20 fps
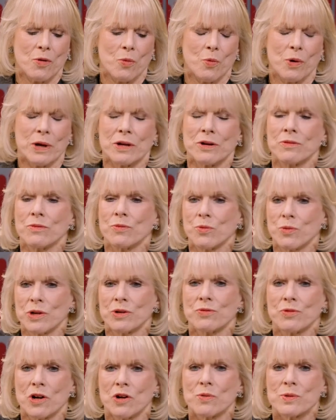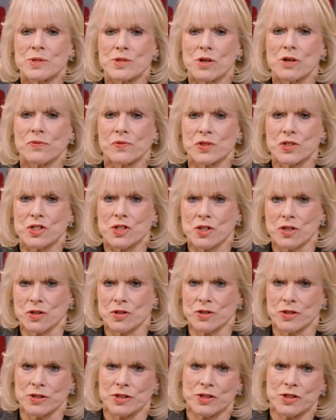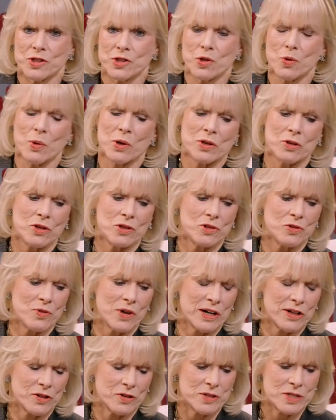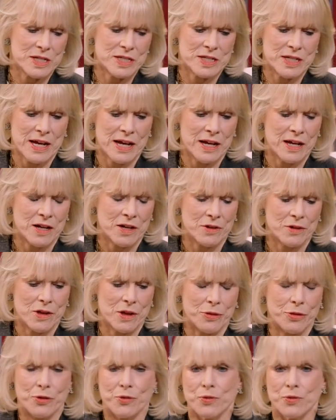when Roe was overturned, you went on the record as saying that